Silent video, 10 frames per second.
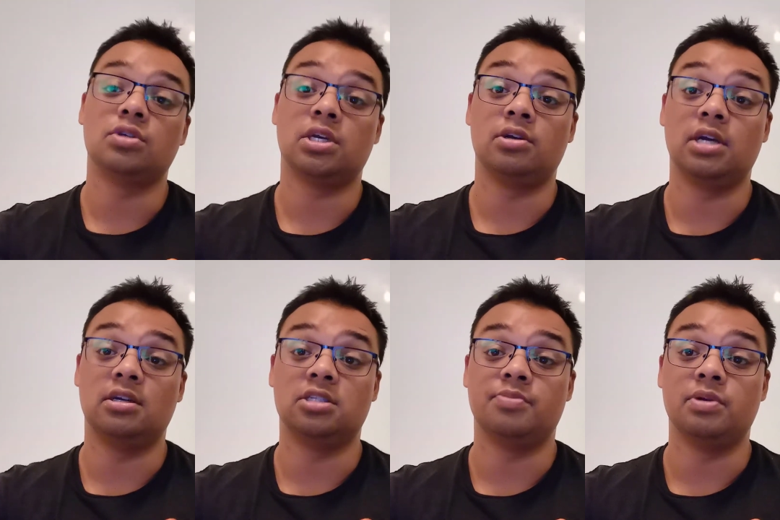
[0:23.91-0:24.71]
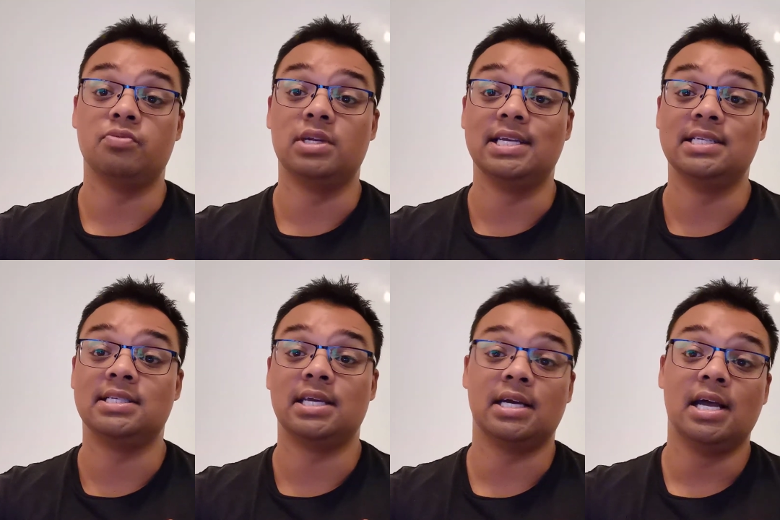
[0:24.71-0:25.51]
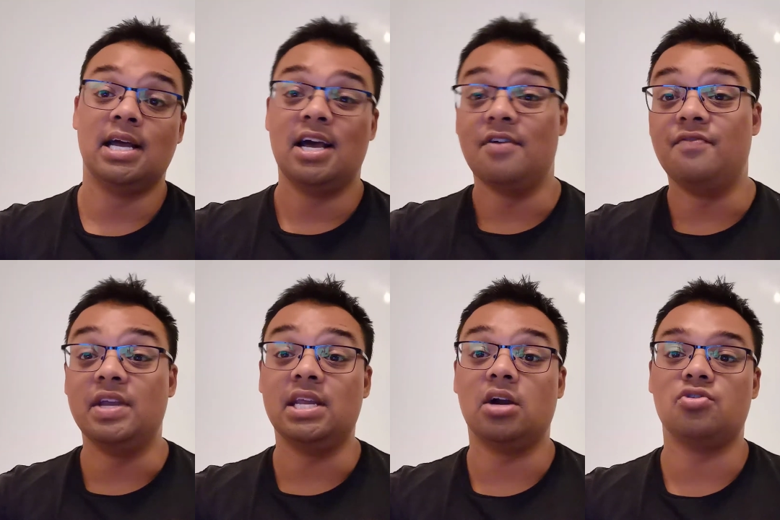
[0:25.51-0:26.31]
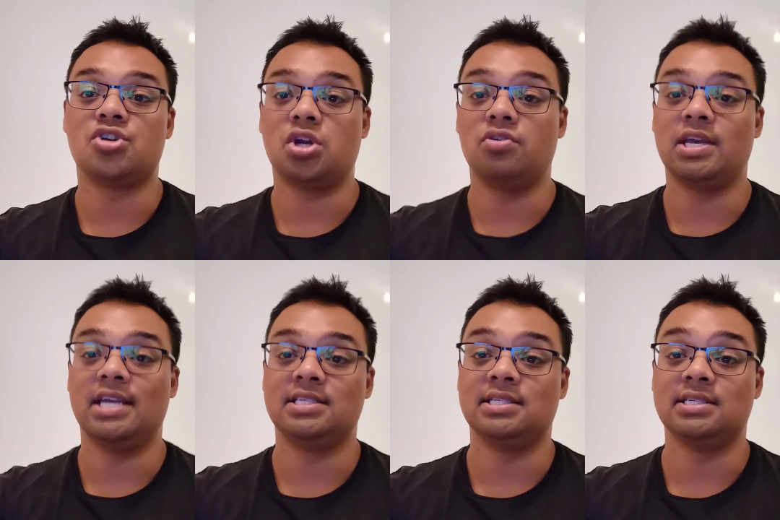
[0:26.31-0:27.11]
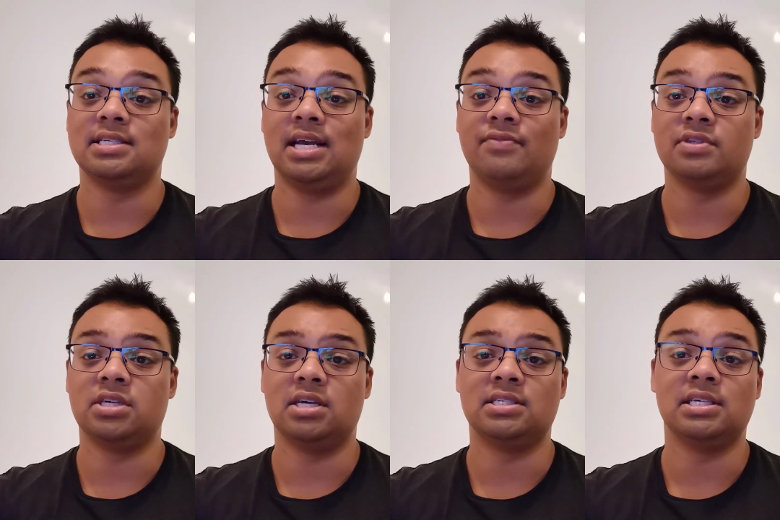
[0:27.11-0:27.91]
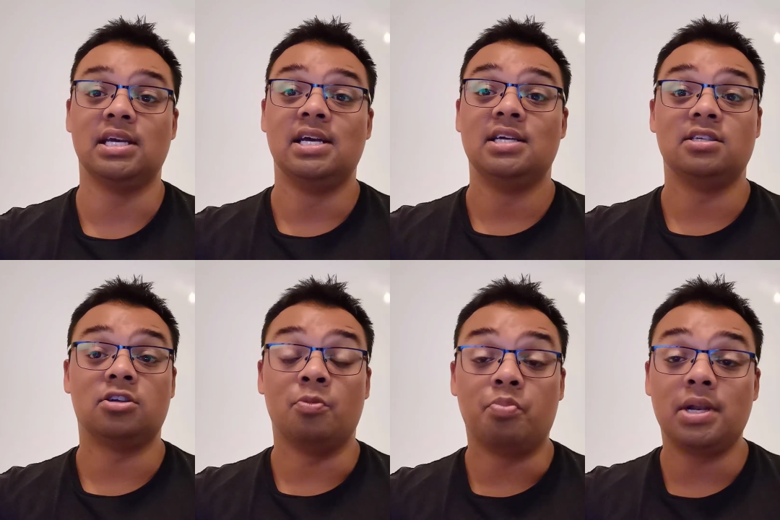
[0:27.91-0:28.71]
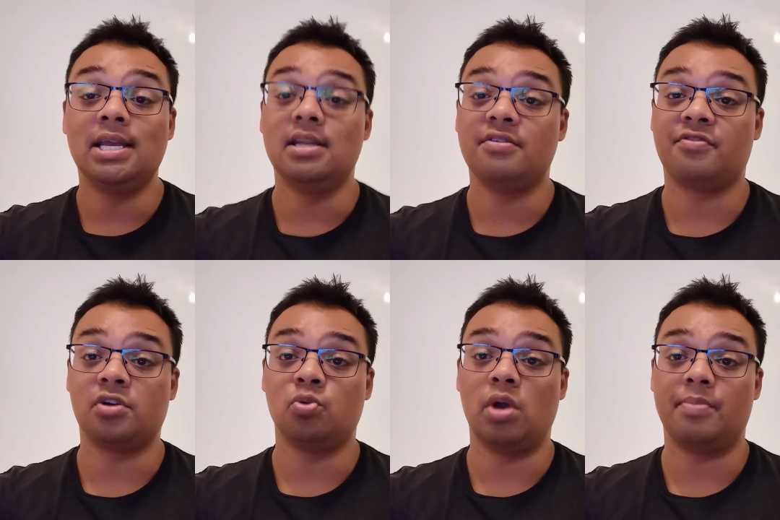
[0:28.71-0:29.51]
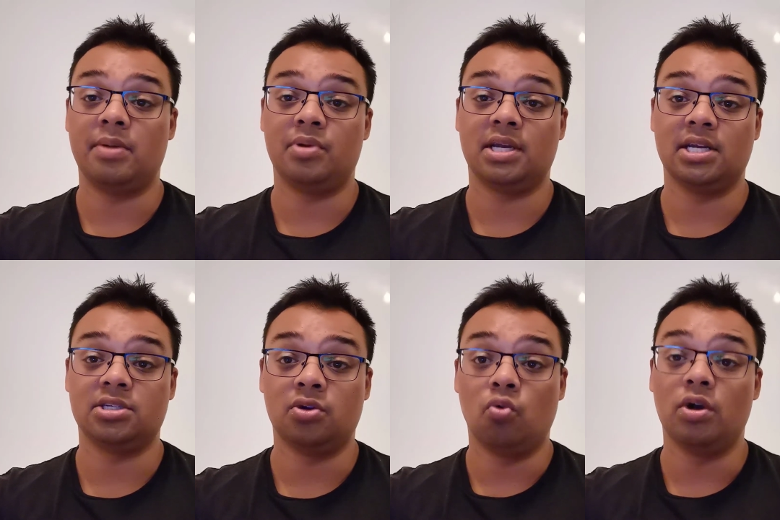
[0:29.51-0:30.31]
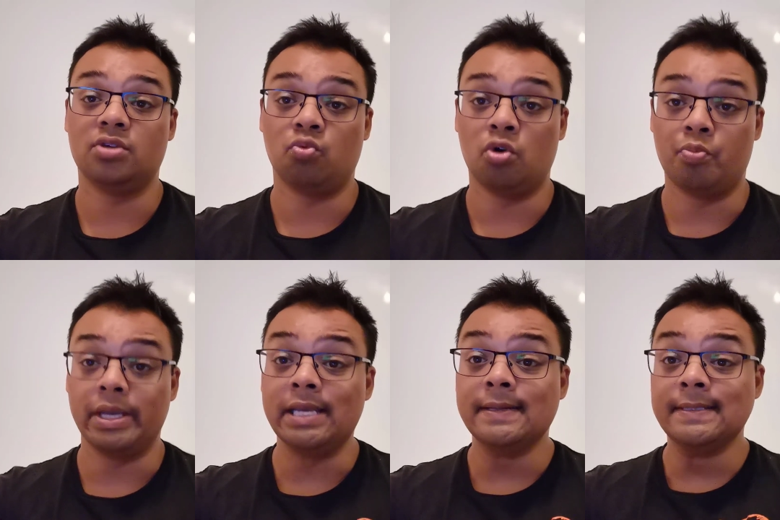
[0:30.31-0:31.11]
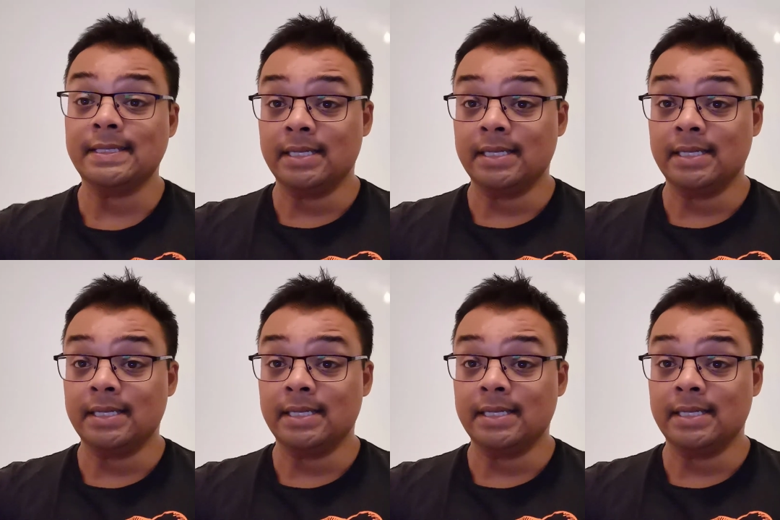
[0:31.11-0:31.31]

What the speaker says: Also going to be releasing a video showcasing this and advertising it. This is a completely free web application. It always will be.